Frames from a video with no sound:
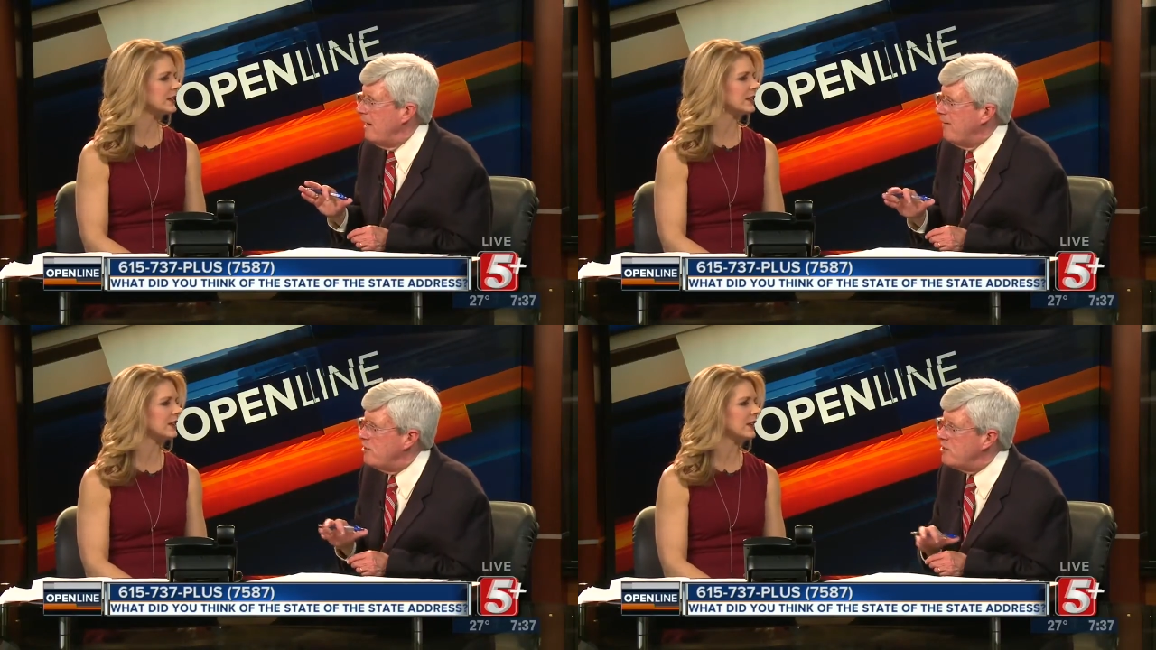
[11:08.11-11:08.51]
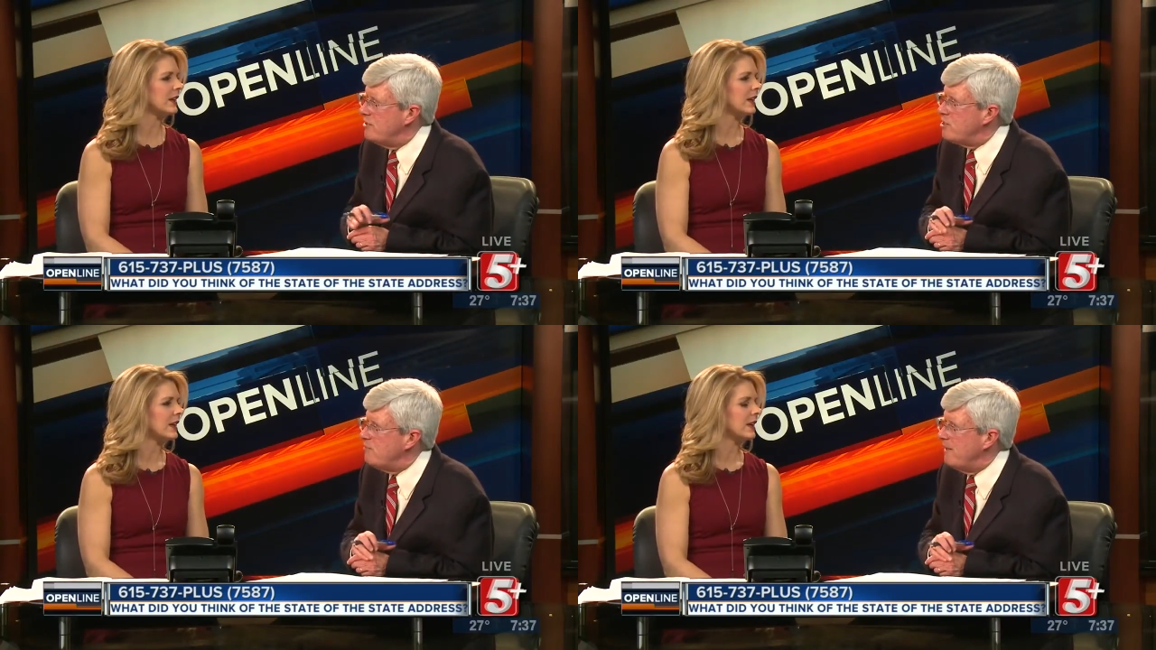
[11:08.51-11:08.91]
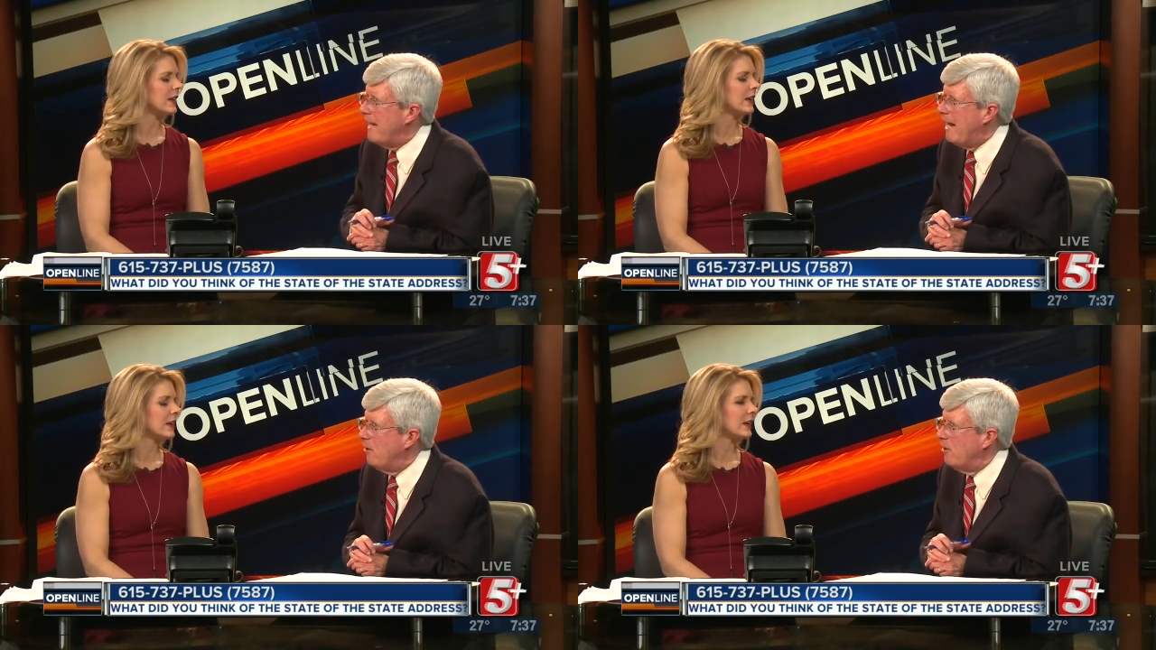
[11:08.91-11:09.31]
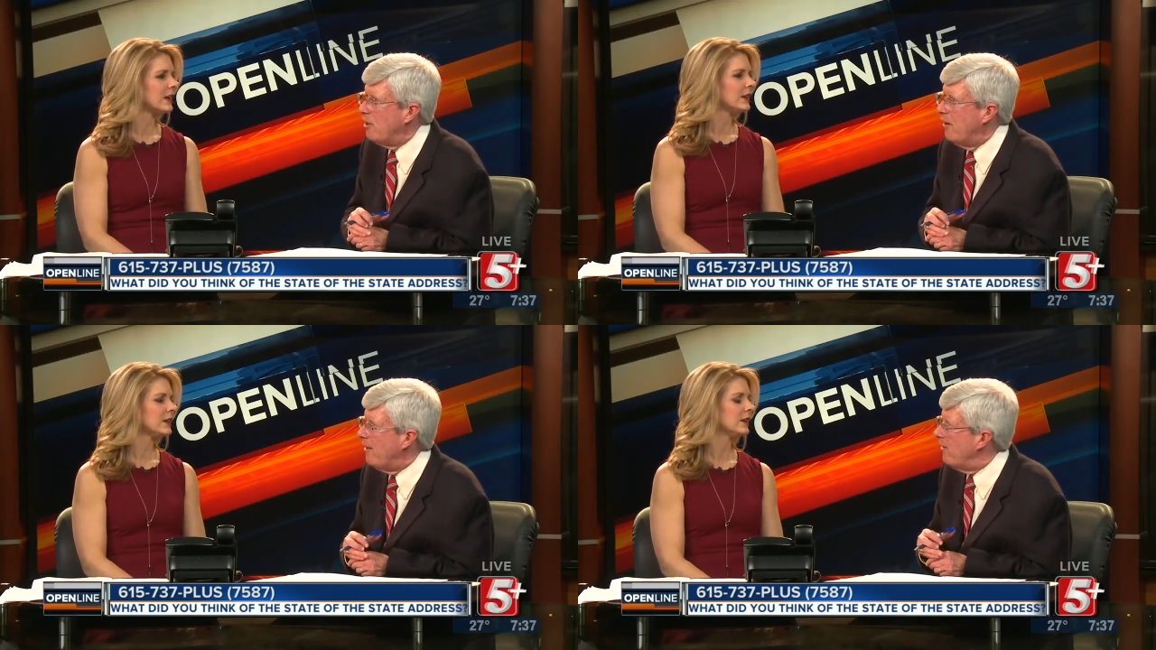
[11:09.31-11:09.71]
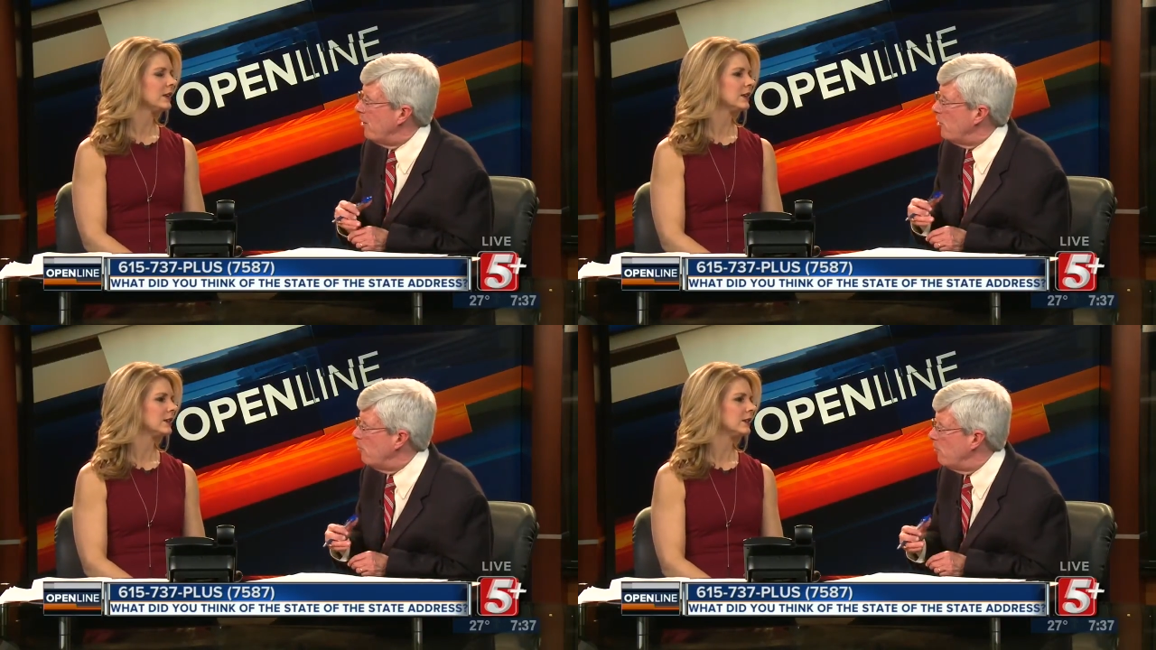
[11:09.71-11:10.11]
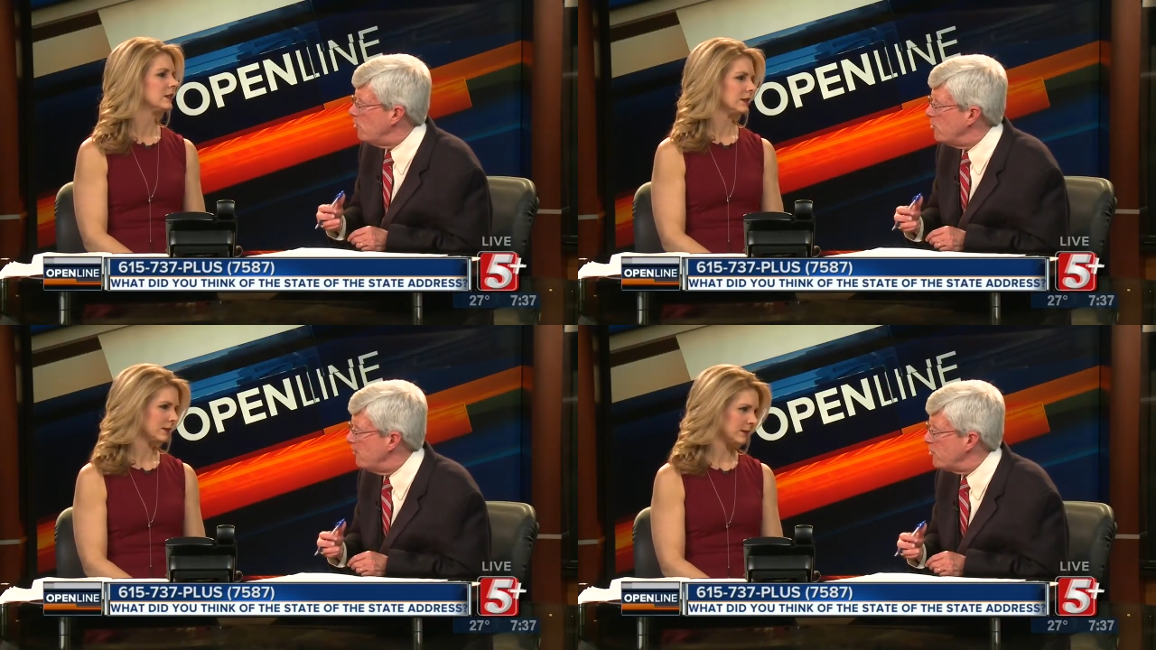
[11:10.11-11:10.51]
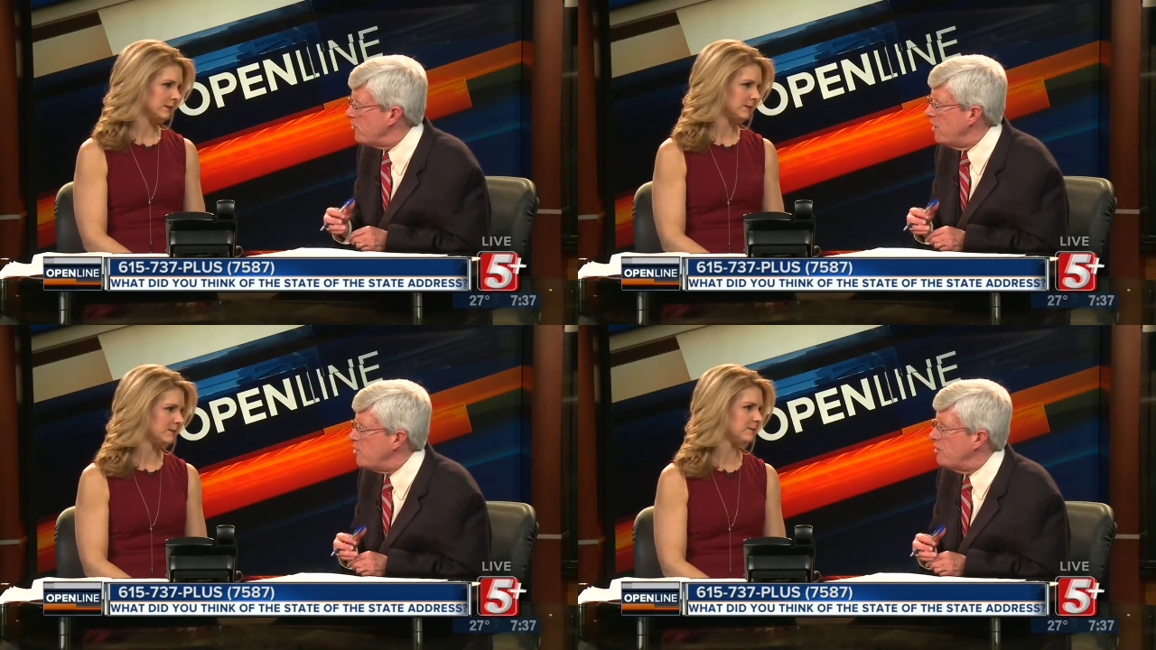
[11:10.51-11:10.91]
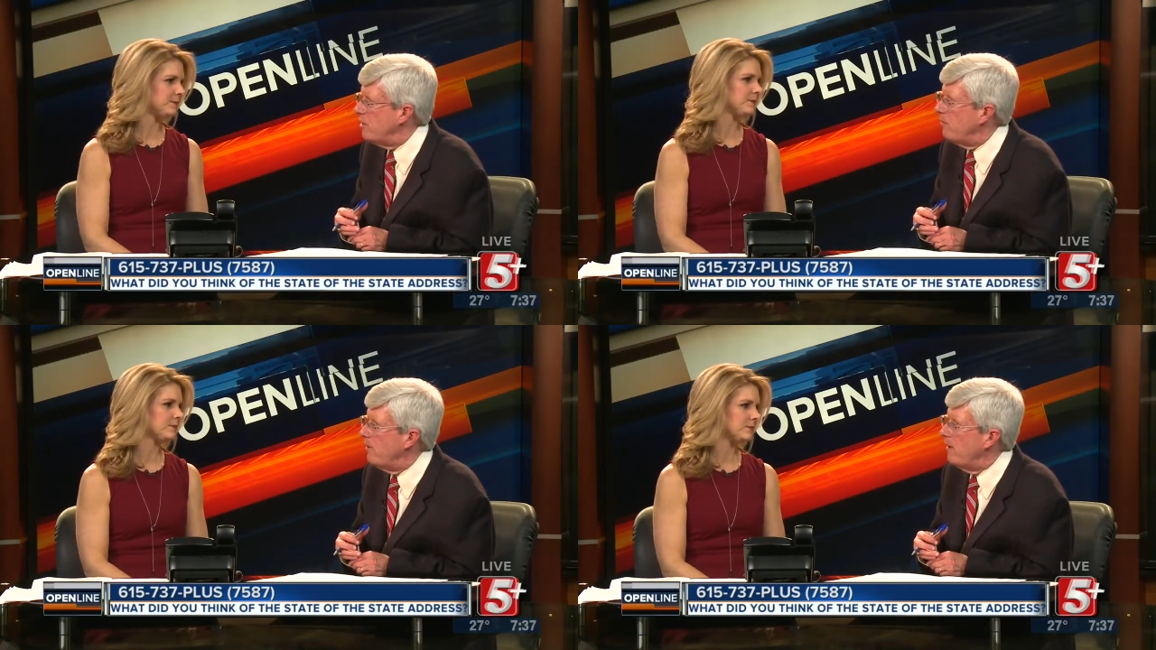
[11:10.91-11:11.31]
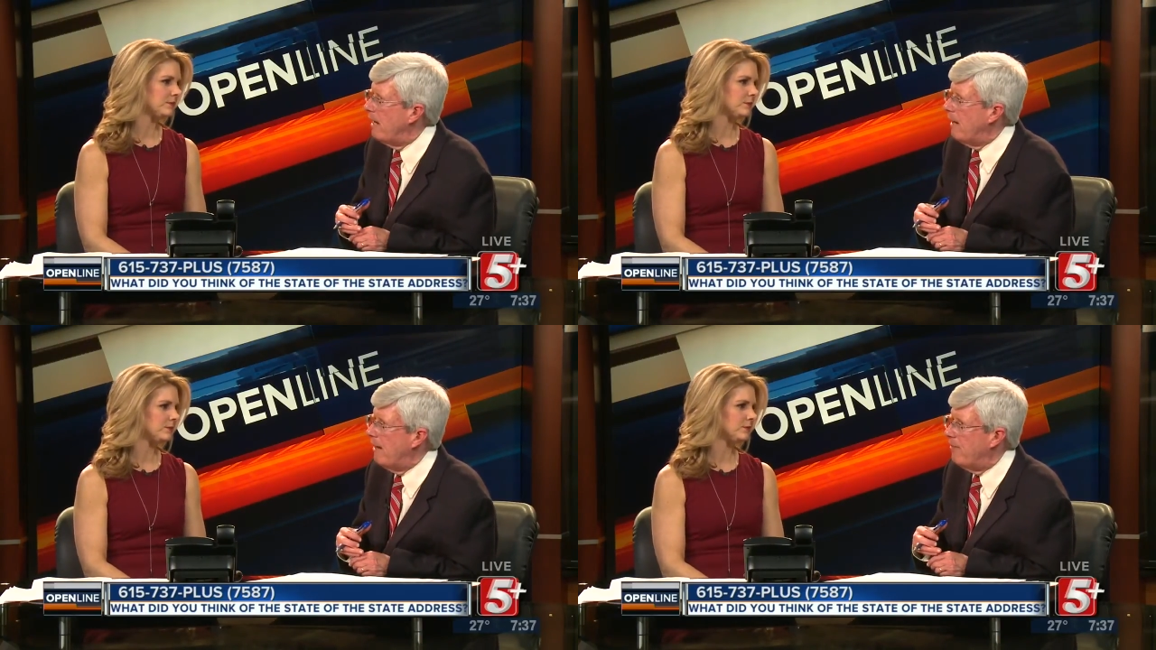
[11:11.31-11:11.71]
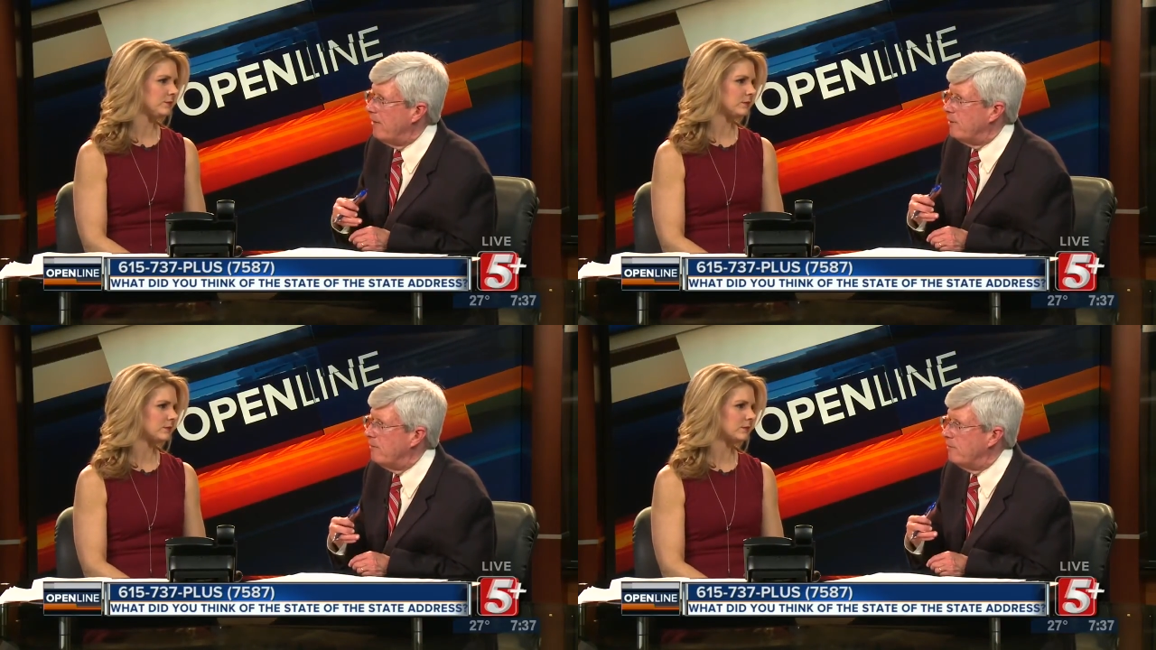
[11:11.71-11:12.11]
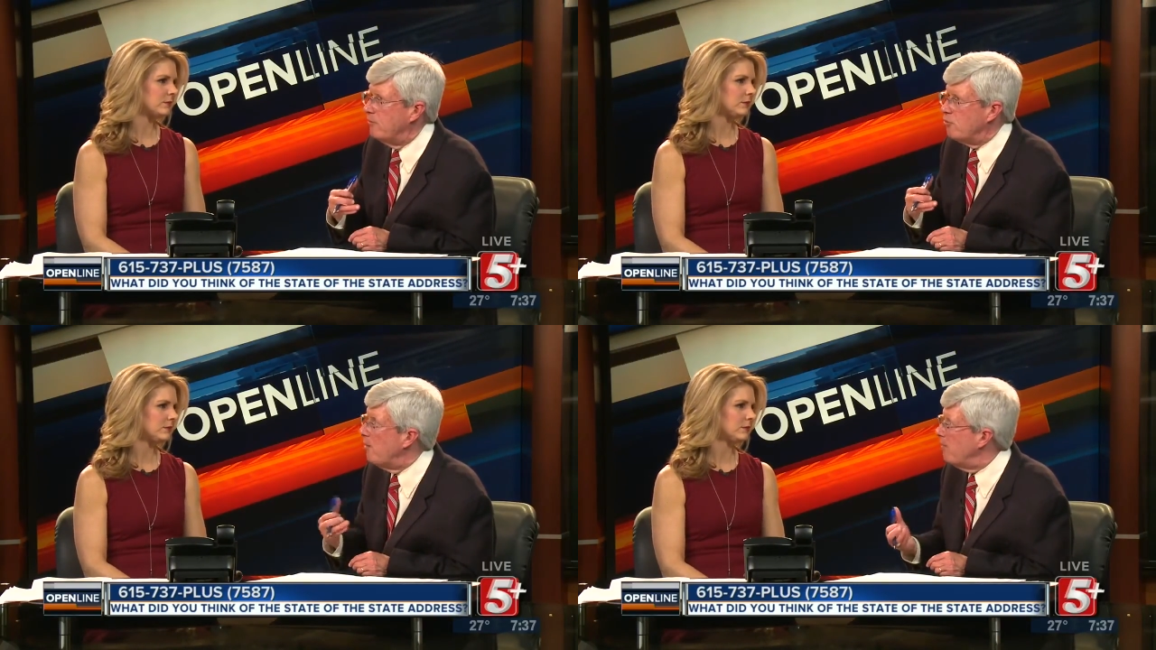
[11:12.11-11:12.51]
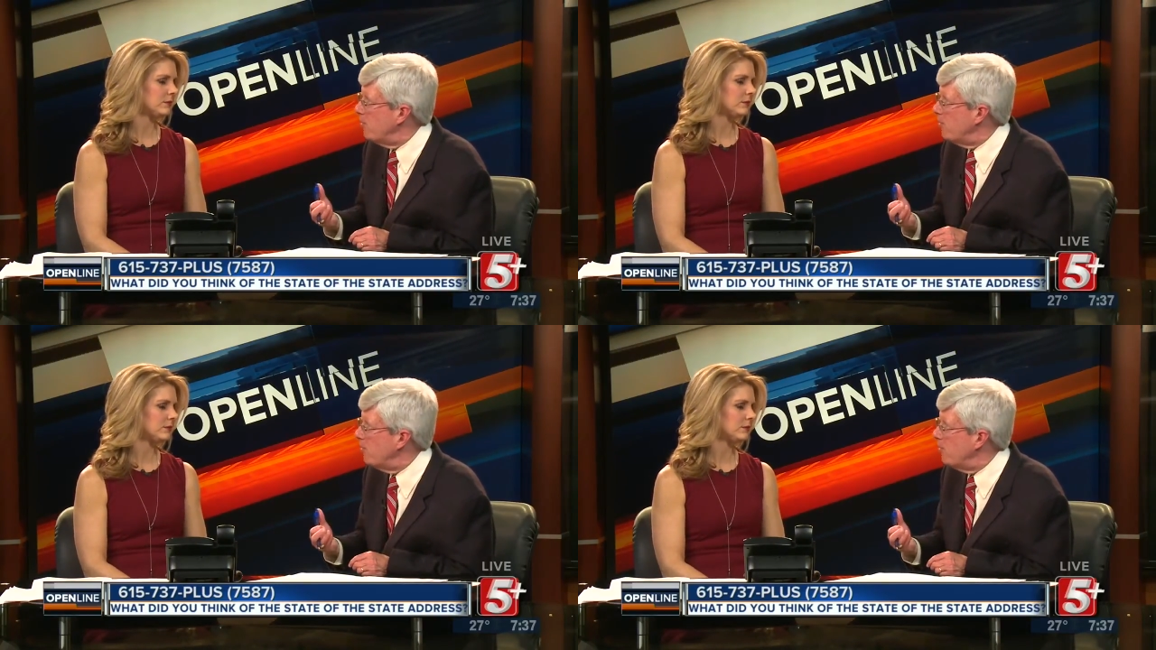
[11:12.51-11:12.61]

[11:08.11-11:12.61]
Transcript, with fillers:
Speaker 1: Uh, this this began earlier, I think, under the Bush administration, and we I, I think the, the, Trump